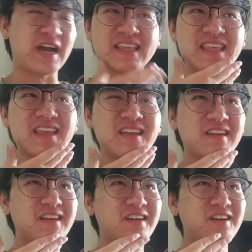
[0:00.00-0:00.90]
I think,
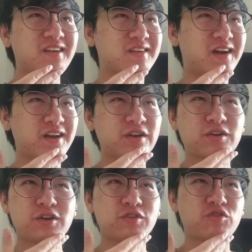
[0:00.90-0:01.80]
her daughter or
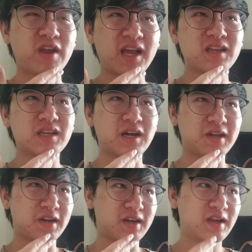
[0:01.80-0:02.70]
her
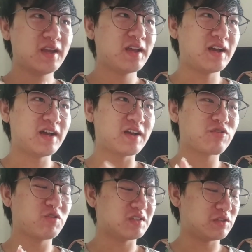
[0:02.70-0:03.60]
granddaughter,
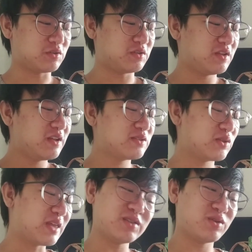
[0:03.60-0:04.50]
Crystal. So
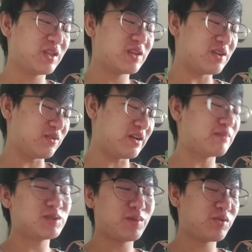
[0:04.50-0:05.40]
that's really cute. I'm
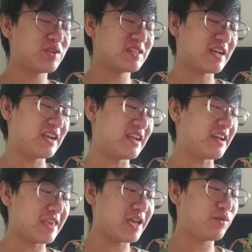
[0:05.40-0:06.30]
super excited. I
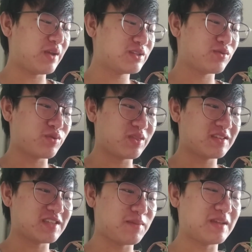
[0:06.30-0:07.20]
can't wait to root
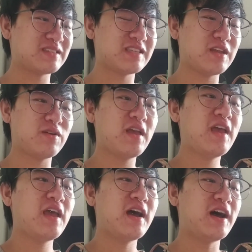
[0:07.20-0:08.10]
this up and see
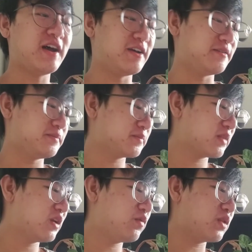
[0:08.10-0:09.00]
what
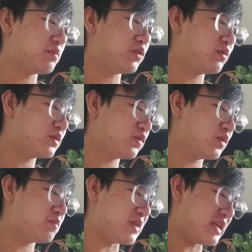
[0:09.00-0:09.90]
the blooms
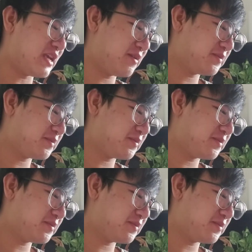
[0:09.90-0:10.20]
would be.